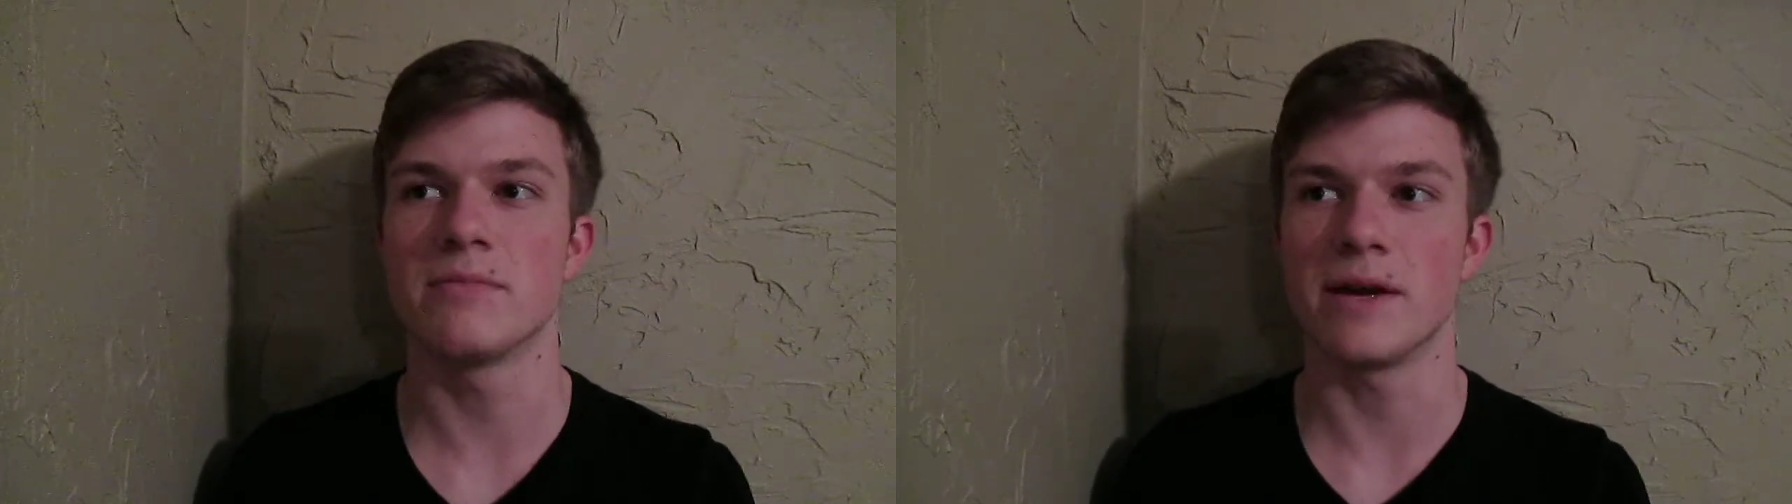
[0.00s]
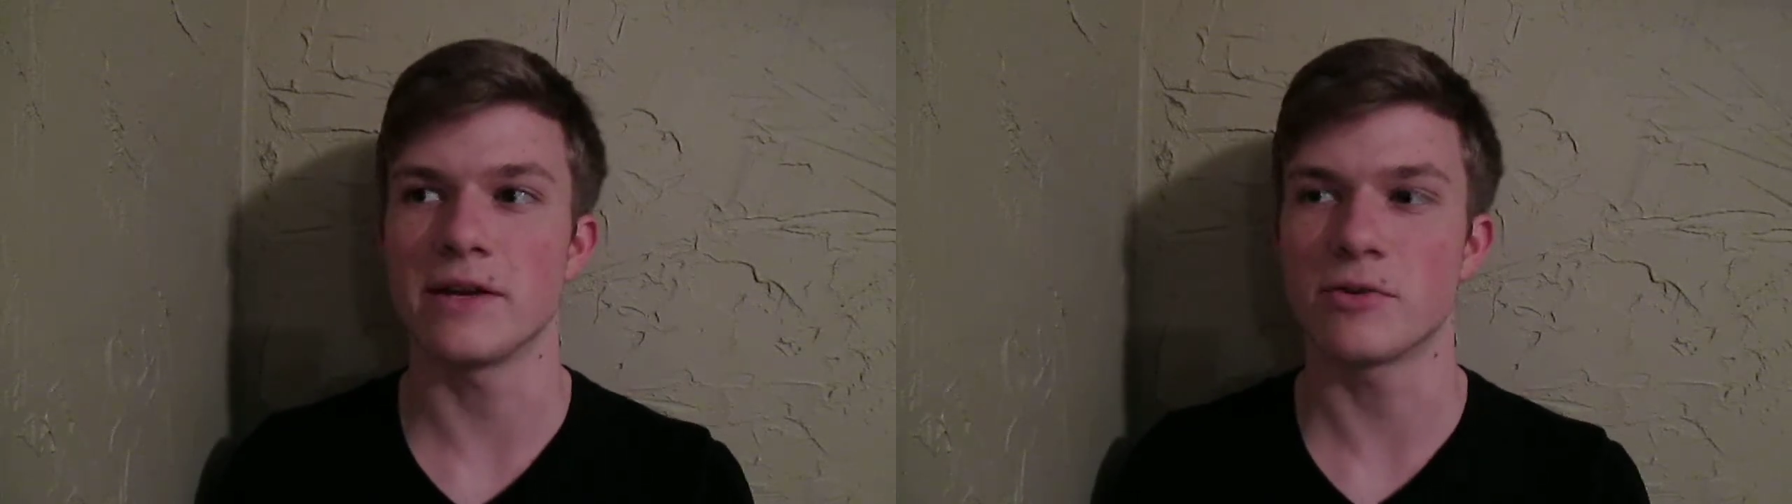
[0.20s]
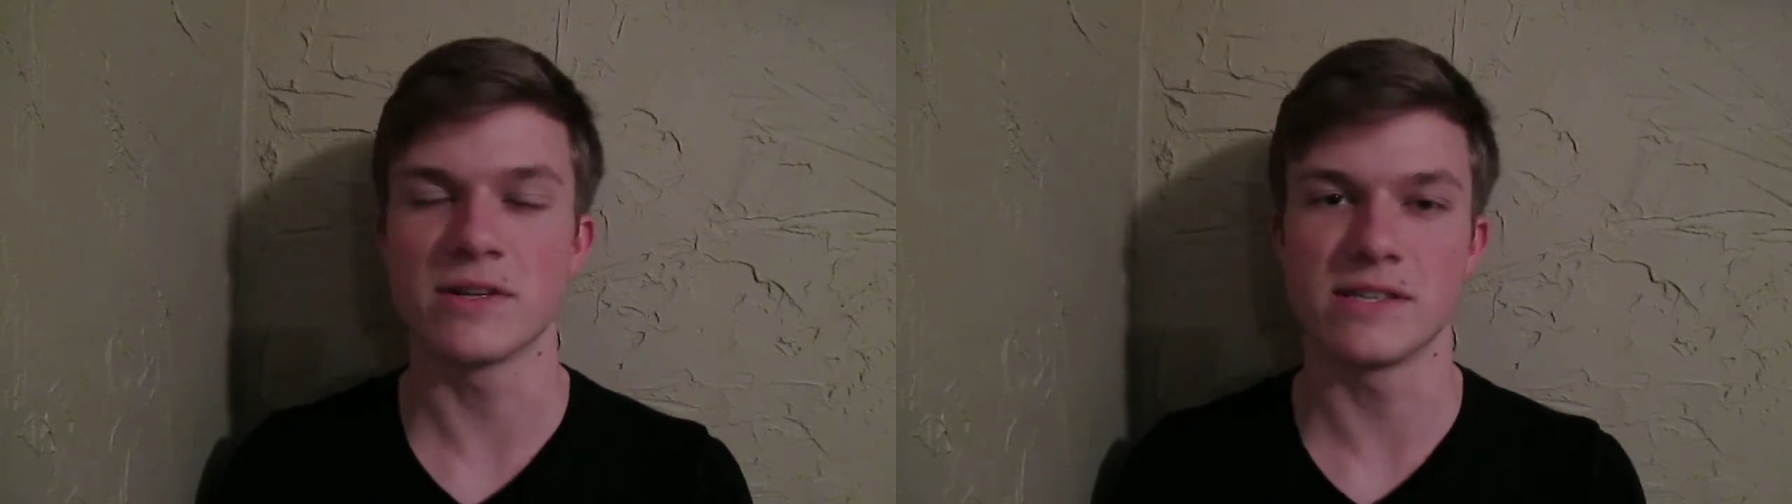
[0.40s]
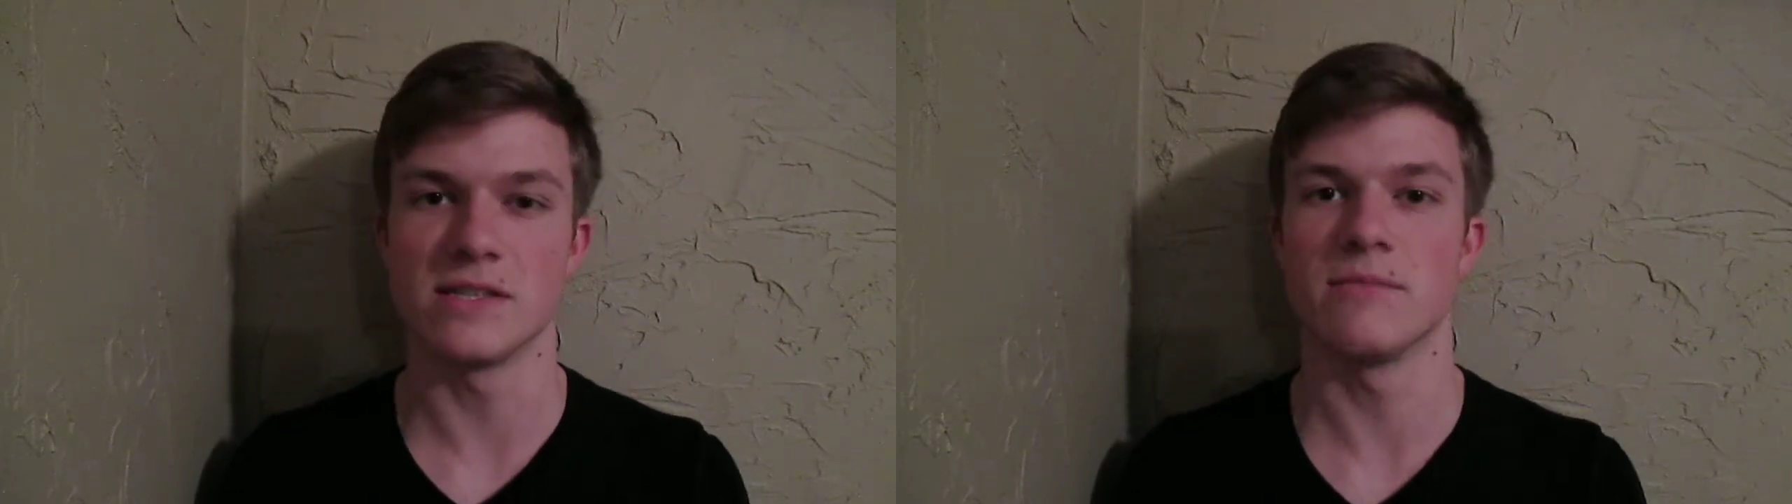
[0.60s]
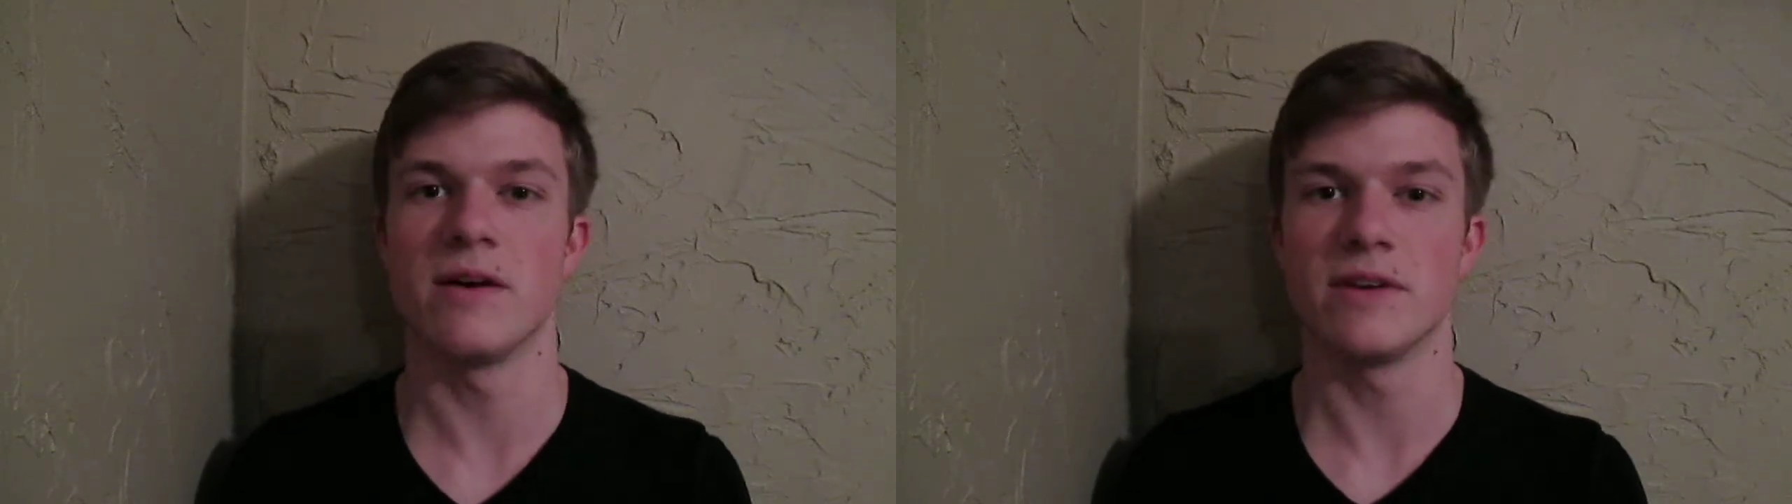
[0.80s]
my
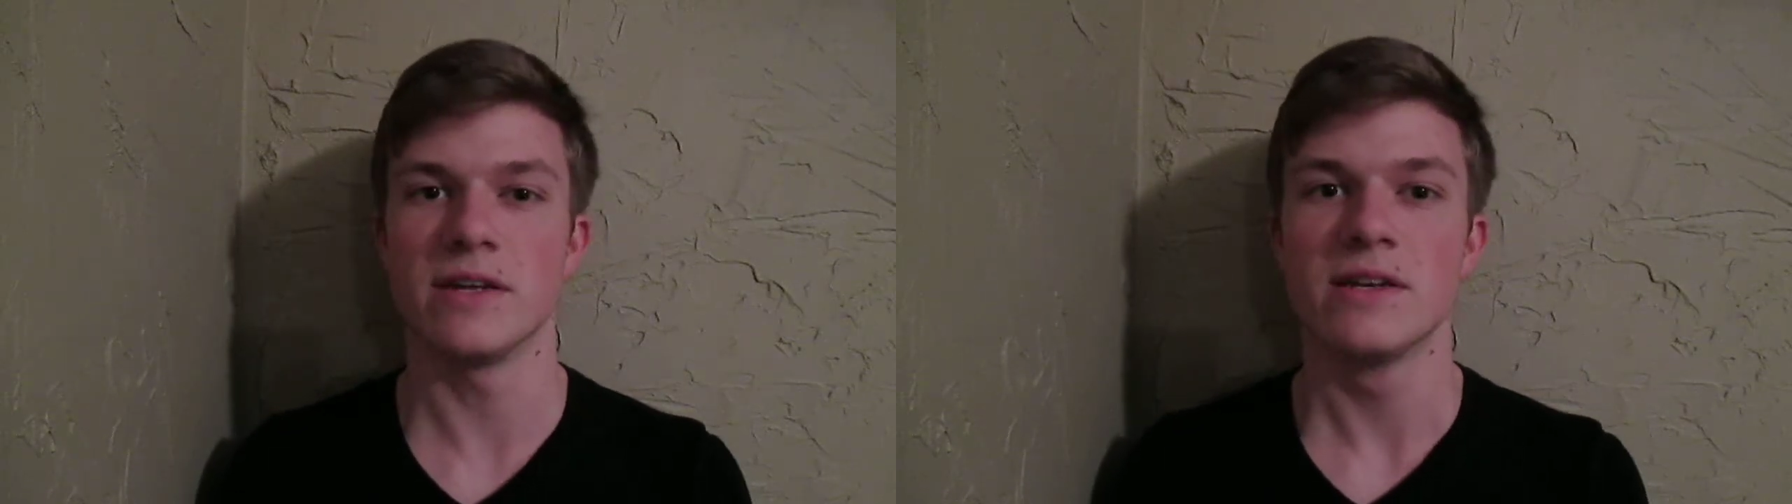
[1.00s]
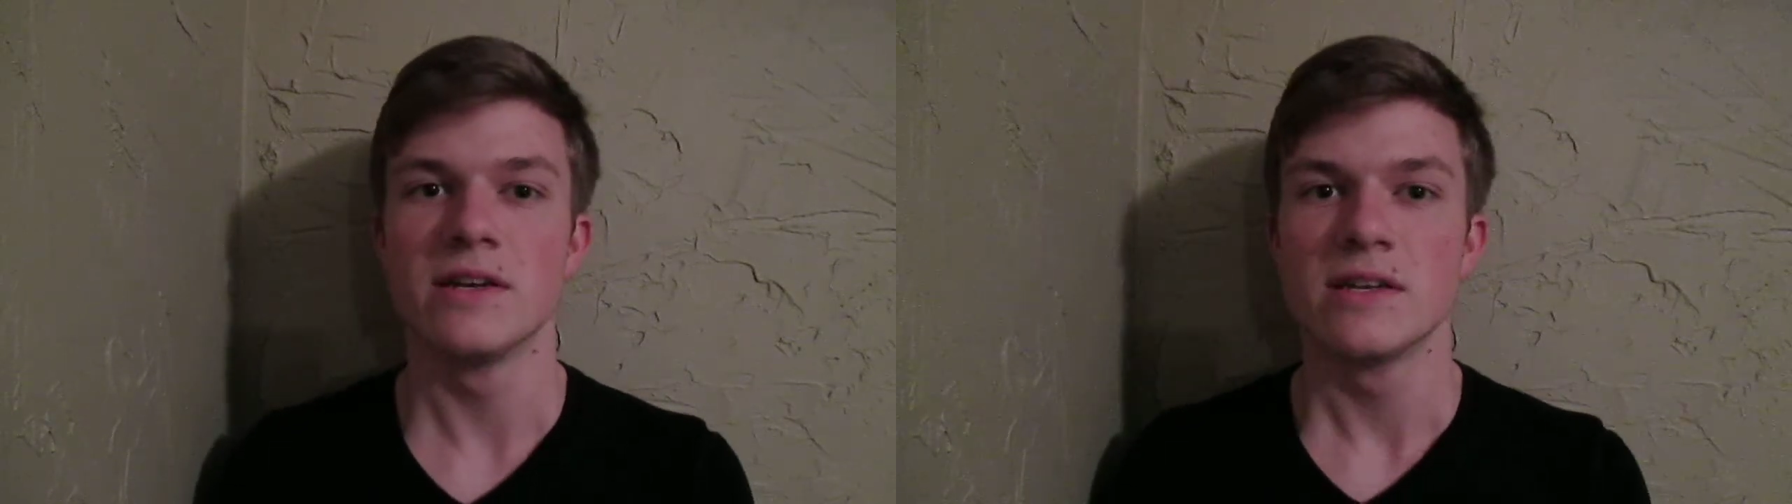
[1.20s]
criticism of it.